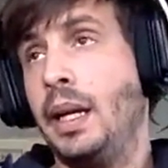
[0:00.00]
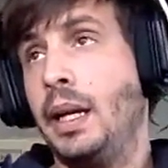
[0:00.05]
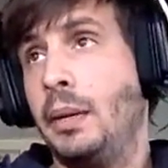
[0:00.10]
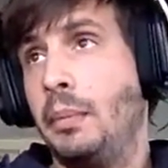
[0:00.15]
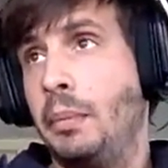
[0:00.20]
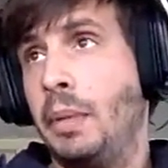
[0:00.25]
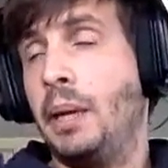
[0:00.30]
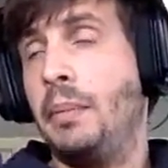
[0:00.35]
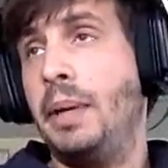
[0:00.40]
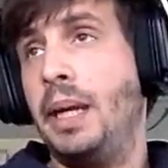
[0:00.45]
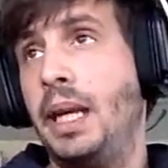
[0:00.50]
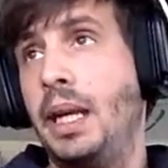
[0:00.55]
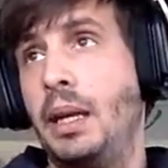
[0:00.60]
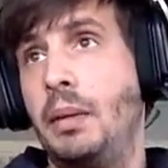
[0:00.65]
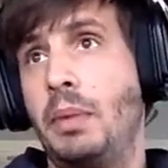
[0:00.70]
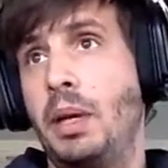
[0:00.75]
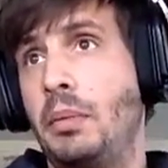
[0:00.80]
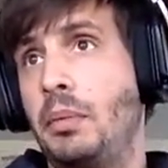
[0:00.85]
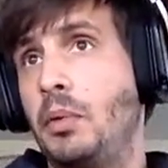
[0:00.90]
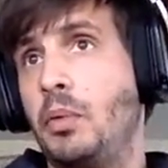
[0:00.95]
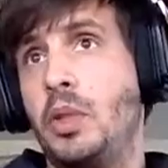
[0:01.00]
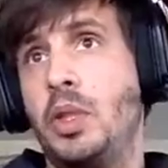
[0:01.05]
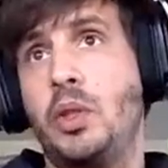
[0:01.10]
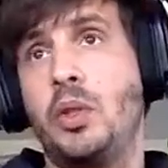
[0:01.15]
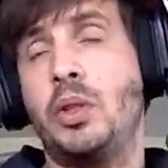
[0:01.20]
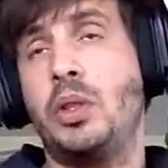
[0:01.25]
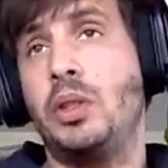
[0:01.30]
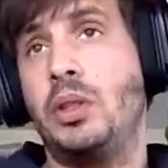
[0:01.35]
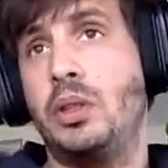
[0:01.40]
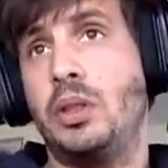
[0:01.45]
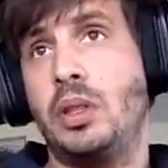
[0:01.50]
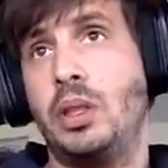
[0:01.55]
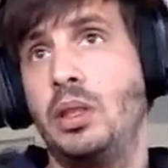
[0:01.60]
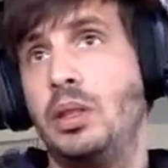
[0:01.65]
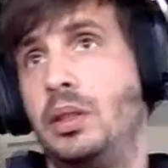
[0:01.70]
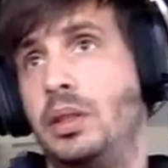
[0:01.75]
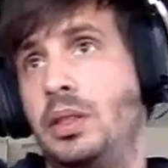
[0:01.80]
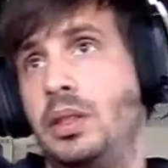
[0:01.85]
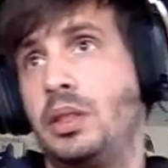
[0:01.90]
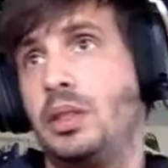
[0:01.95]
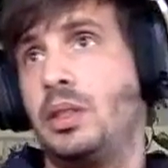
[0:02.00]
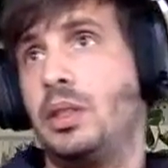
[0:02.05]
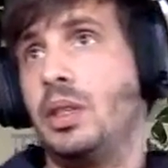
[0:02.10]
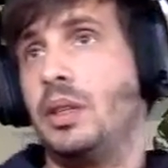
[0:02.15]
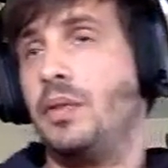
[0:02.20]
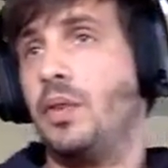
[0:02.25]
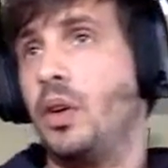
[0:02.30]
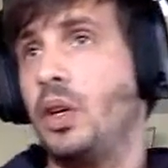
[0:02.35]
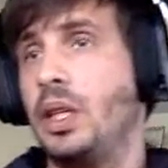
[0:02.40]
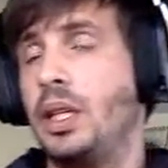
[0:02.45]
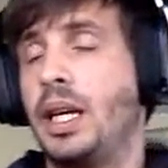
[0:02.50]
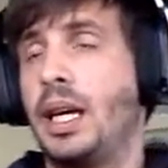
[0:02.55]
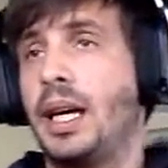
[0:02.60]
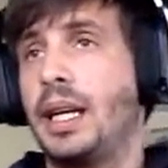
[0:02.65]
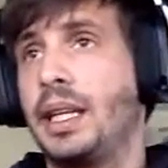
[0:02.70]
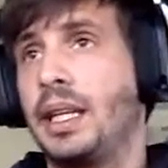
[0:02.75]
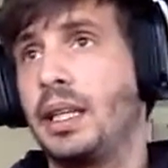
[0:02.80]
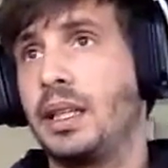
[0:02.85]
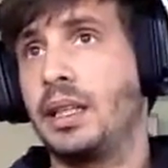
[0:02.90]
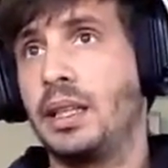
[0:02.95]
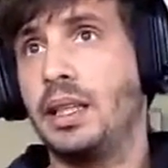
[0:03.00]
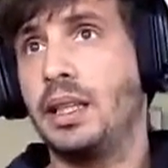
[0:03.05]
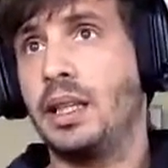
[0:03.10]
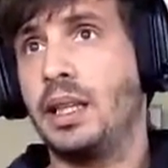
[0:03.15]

maybe we should just avoid adding